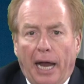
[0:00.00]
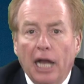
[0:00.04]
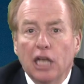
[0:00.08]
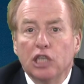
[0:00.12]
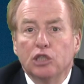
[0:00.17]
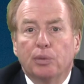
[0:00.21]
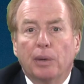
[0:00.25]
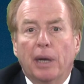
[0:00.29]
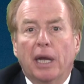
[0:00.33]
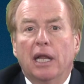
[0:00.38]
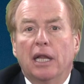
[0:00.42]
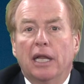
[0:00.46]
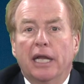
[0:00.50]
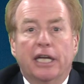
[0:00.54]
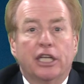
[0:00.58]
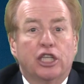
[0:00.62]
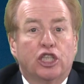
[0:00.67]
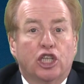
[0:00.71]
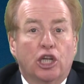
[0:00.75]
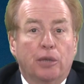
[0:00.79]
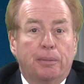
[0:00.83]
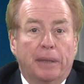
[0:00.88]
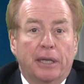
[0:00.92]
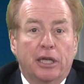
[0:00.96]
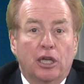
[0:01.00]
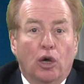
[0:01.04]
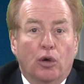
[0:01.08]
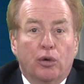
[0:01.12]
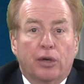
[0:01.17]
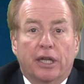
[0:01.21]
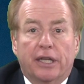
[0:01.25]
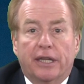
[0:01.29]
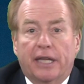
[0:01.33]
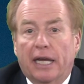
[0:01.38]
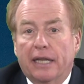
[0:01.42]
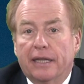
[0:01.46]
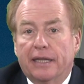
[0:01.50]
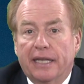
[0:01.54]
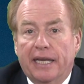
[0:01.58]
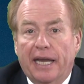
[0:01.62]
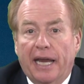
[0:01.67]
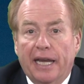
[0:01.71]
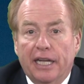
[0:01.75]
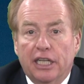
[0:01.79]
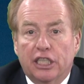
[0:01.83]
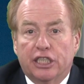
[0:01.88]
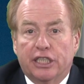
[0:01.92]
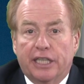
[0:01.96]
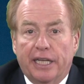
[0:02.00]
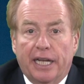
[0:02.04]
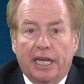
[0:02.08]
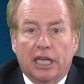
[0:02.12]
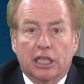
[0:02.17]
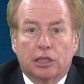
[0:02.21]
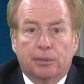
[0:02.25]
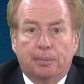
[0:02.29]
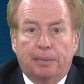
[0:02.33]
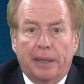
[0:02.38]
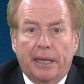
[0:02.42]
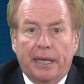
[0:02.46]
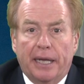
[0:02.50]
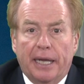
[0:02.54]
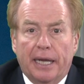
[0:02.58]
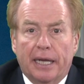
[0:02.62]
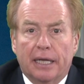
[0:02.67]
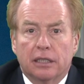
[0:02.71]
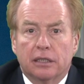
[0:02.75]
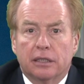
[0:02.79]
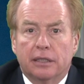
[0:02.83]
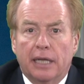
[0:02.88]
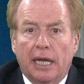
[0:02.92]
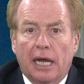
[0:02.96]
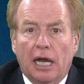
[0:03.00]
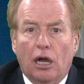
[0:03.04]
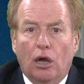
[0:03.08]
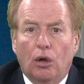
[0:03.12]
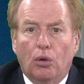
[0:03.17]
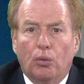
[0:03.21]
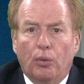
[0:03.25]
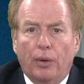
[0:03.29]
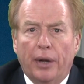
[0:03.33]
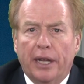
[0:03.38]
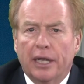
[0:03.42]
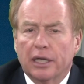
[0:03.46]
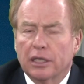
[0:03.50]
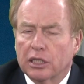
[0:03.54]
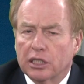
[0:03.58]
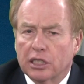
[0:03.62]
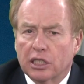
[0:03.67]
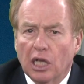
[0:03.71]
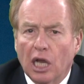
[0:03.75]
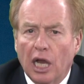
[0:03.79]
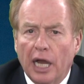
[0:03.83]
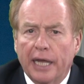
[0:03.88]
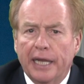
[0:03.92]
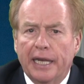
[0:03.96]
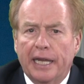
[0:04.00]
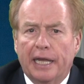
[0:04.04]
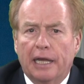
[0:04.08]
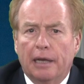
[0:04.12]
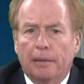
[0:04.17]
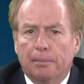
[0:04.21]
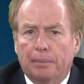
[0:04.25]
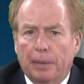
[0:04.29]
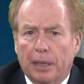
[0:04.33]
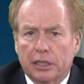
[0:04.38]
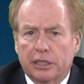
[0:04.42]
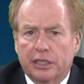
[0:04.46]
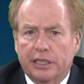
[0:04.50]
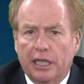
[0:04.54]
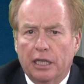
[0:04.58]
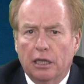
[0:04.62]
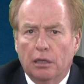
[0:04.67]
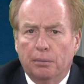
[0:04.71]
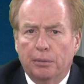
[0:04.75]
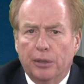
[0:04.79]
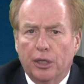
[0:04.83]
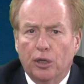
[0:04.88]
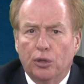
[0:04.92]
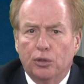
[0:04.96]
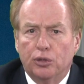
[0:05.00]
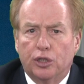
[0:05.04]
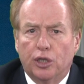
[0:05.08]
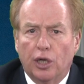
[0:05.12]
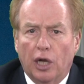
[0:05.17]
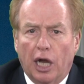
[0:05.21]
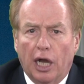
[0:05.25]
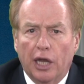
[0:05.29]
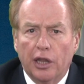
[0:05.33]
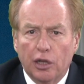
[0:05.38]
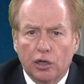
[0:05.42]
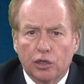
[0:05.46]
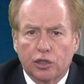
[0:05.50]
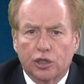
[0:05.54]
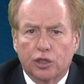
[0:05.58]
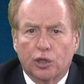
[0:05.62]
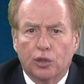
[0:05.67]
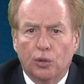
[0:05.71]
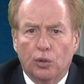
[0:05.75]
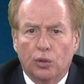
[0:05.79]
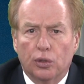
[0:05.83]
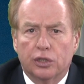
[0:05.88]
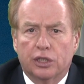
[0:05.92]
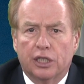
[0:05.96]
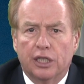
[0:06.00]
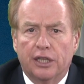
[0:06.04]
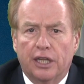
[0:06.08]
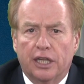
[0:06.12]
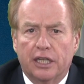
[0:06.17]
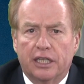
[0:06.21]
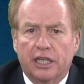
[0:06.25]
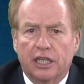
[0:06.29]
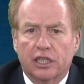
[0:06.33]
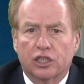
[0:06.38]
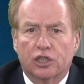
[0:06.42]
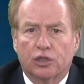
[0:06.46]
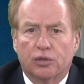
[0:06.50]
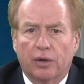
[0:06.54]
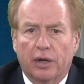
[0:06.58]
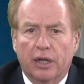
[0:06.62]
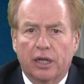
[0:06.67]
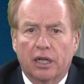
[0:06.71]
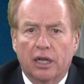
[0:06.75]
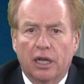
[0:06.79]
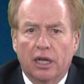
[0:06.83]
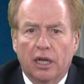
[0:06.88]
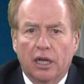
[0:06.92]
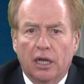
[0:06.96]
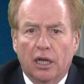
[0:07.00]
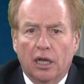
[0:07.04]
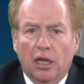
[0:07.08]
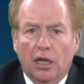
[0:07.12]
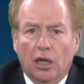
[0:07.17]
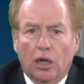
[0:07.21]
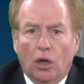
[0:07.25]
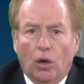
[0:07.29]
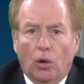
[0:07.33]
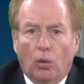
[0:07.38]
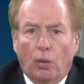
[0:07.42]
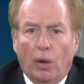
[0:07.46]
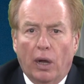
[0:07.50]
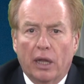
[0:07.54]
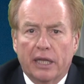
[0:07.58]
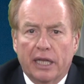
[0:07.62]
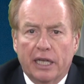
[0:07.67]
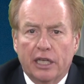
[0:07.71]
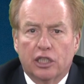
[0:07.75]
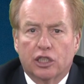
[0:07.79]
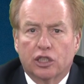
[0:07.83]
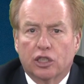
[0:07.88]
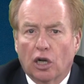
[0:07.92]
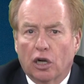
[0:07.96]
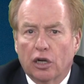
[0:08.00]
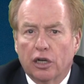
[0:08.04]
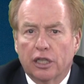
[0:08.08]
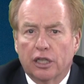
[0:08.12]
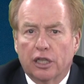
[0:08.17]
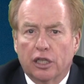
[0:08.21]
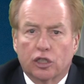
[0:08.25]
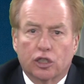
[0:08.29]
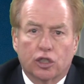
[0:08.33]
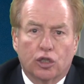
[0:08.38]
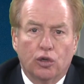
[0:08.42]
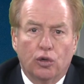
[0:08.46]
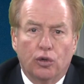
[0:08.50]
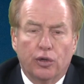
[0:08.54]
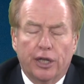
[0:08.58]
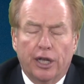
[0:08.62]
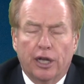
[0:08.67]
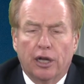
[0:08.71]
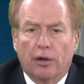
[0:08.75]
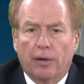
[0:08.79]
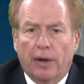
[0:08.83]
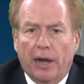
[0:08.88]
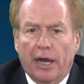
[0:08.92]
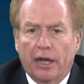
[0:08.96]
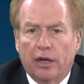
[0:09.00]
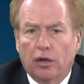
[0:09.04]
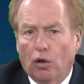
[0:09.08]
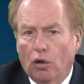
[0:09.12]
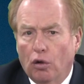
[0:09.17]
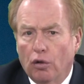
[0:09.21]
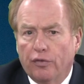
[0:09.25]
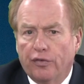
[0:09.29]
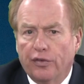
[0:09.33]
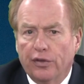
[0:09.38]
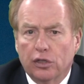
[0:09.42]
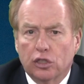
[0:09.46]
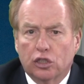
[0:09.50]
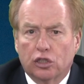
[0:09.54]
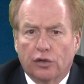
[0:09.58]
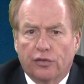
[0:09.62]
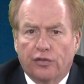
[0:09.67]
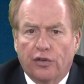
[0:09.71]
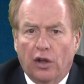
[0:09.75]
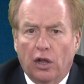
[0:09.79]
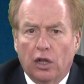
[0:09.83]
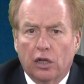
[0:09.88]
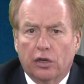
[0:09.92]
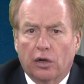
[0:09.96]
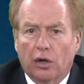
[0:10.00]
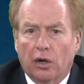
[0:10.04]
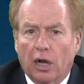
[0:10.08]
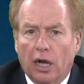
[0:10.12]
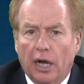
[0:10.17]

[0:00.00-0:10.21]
As well, it should be noted that the HDSB is now reassigning Busty Lemieux to other schools in the district. While he started the school year at Oakville Trafalgar